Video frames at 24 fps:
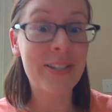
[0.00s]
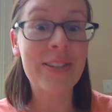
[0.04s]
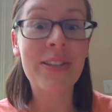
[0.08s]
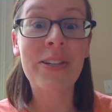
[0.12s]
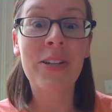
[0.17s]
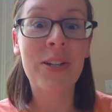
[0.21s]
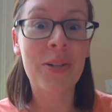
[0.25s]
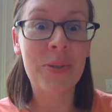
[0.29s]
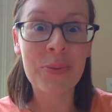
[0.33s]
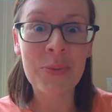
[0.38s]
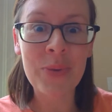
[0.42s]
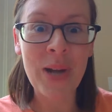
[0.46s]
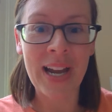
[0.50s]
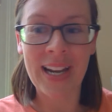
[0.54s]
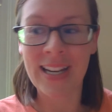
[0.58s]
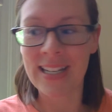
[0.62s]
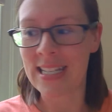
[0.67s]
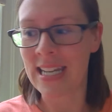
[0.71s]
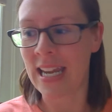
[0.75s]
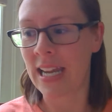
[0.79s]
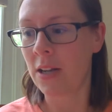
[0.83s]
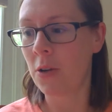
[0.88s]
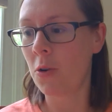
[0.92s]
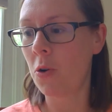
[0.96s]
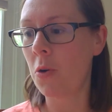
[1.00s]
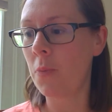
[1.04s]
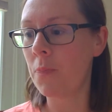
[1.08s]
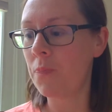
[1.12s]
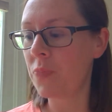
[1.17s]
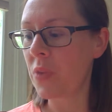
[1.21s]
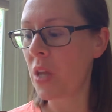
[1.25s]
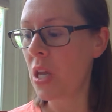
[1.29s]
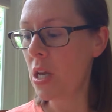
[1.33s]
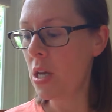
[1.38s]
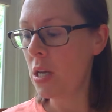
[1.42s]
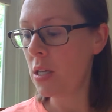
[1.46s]
they're a rectangle.
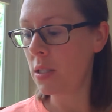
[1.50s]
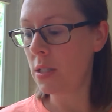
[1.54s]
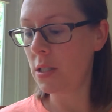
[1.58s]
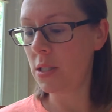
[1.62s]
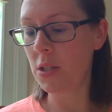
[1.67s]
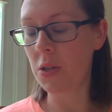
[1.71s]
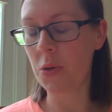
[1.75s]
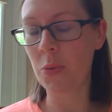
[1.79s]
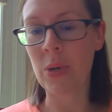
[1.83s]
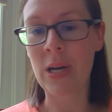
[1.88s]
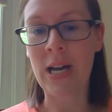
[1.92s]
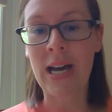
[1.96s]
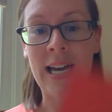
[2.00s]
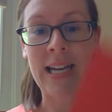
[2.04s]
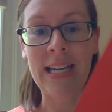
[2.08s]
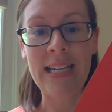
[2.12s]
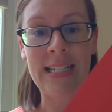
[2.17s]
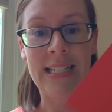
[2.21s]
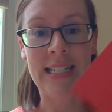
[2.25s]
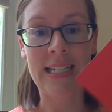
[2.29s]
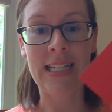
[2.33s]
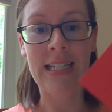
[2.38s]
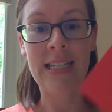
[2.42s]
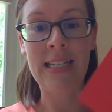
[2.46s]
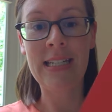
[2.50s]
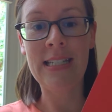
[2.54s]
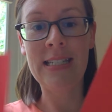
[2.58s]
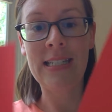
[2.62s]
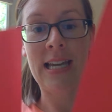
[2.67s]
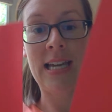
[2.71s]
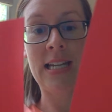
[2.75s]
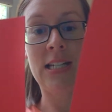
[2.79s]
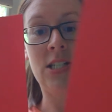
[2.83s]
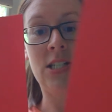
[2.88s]
So what I did is I